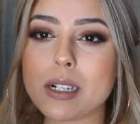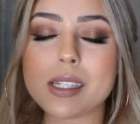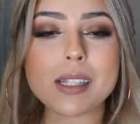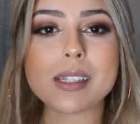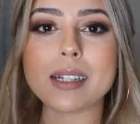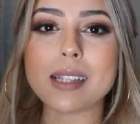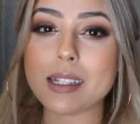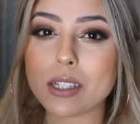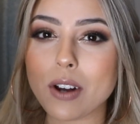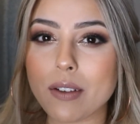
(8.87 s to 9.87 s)
since I
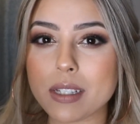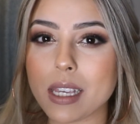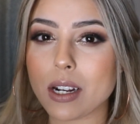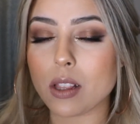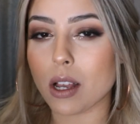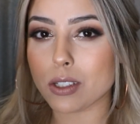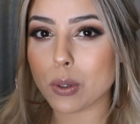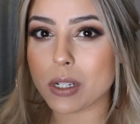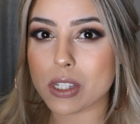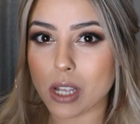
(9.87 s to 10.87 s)
tend to gravitate a lot
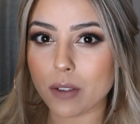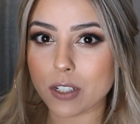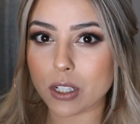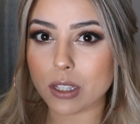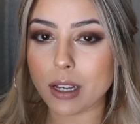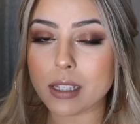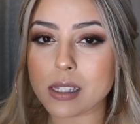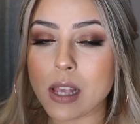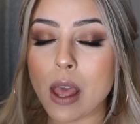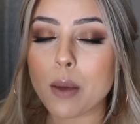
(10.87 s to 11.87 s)
towards softer looks.